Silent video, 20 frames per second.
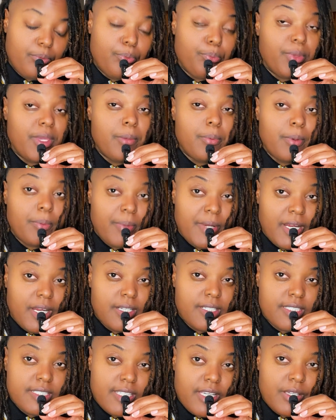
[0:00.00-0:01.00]
be
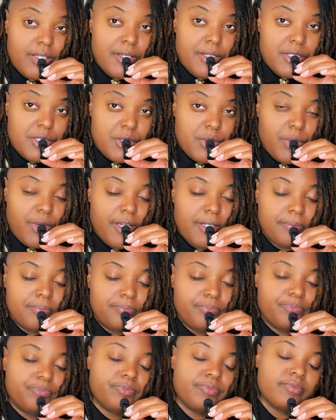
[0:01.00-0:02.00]
prepared to tell your story.
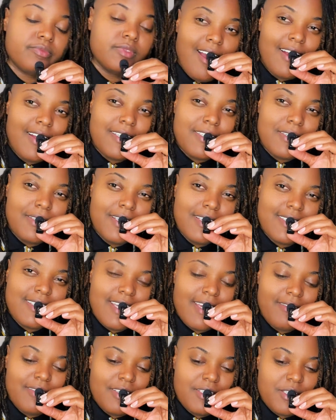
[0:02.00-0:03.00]
All right, so let's
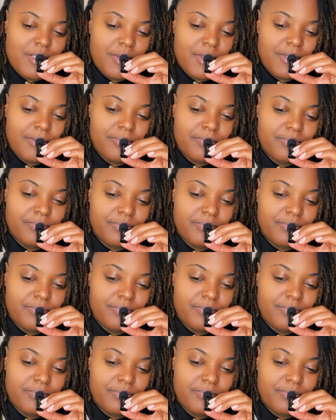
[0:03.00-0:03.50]
dive into it.